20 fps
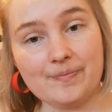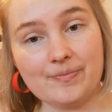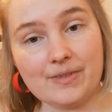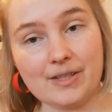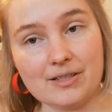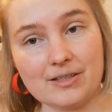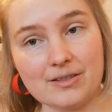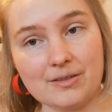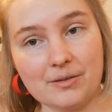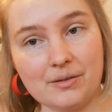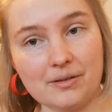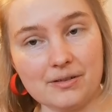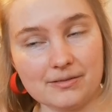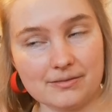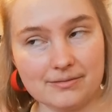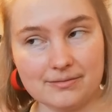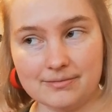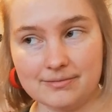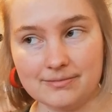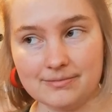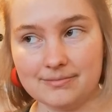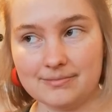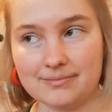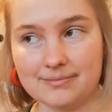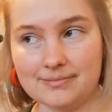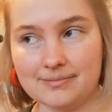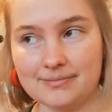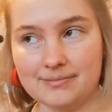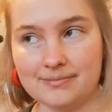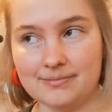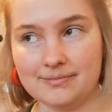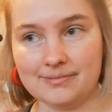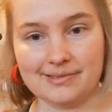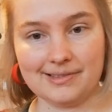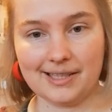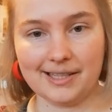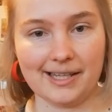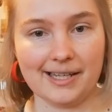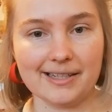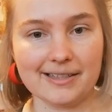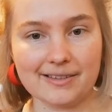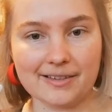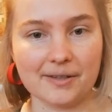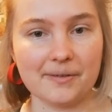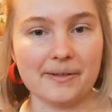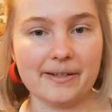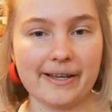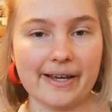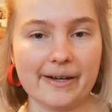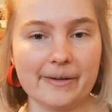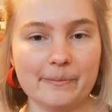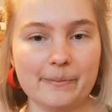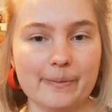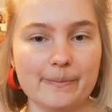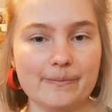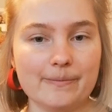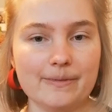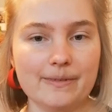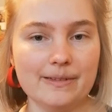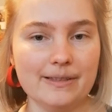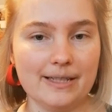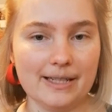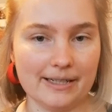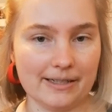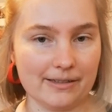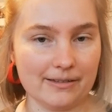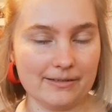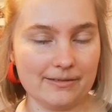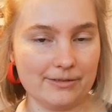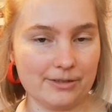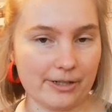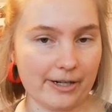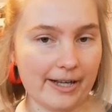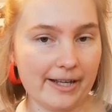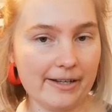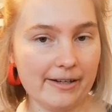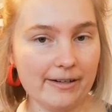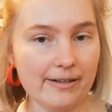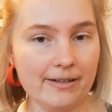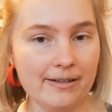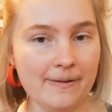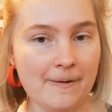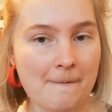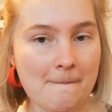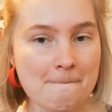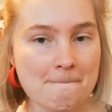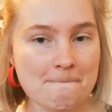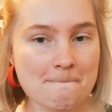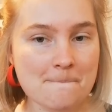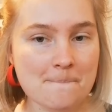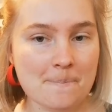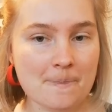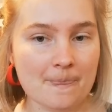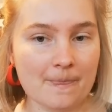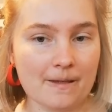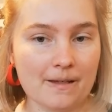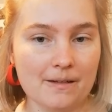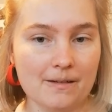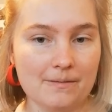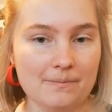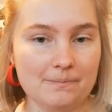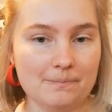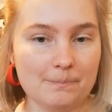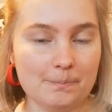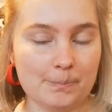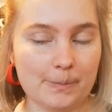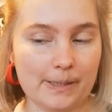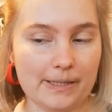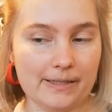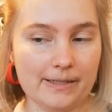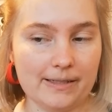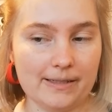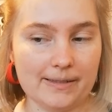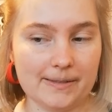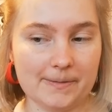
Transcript: They just thought the lake's going down, getting drier. But